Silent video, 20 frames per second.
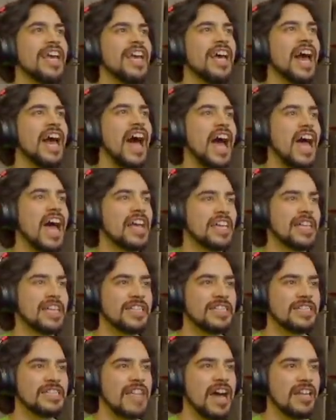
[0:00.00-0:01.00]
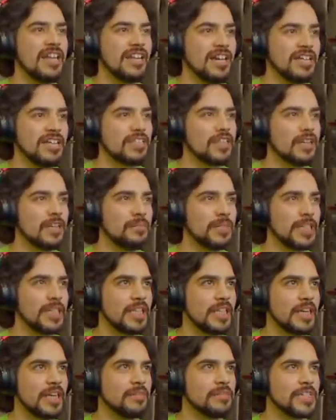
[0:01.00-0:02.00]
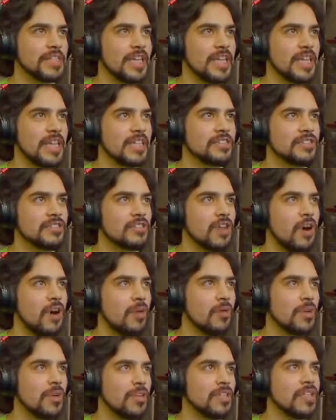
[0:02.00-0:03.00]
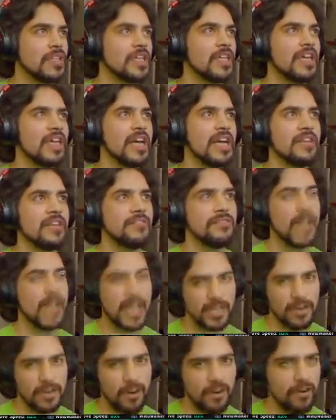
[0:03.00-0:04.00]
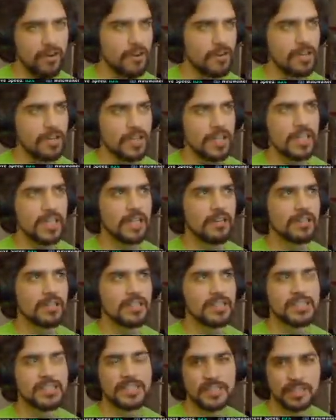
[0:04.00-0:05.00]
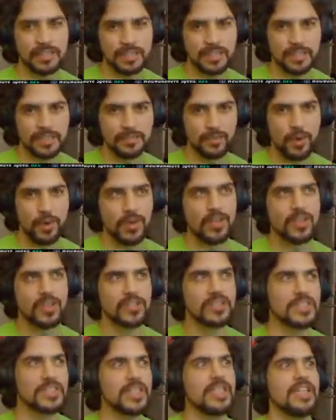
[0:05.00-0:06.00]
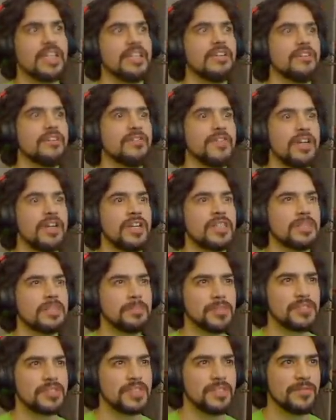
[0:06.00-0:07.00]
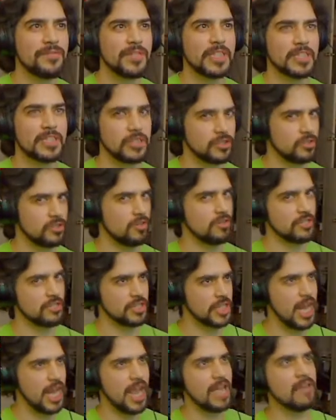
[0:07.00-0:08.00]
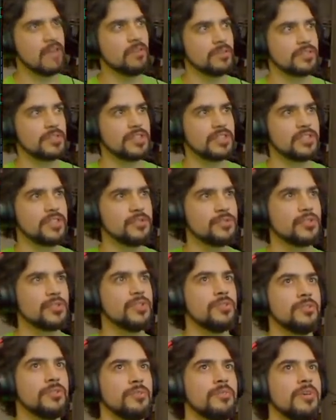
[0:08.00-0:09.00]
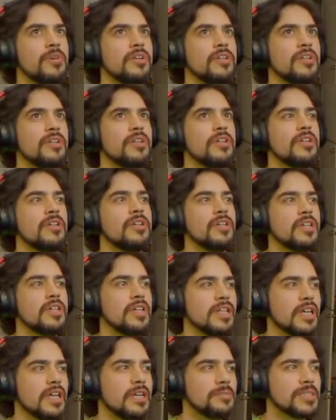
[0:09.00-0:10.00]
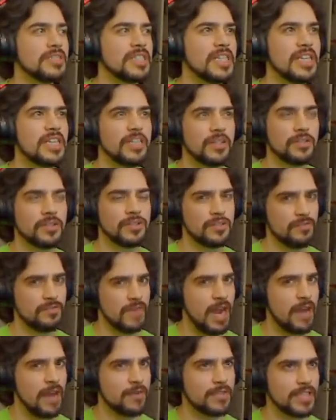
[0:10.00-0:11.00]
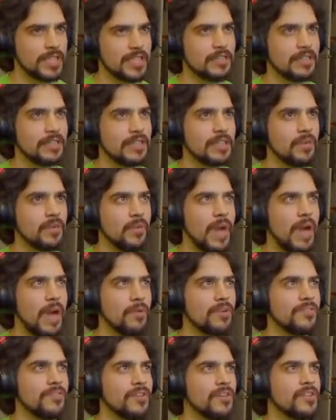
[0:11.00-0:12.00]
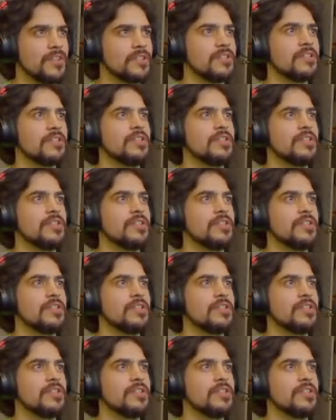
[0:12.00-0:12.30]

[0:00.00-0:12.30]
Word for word: I, it is not lost on me that I'm saying stalwart and vanguard and all these these words that are very specific to certain channels on YouTube. I'm seeing those around here in the WoWverse.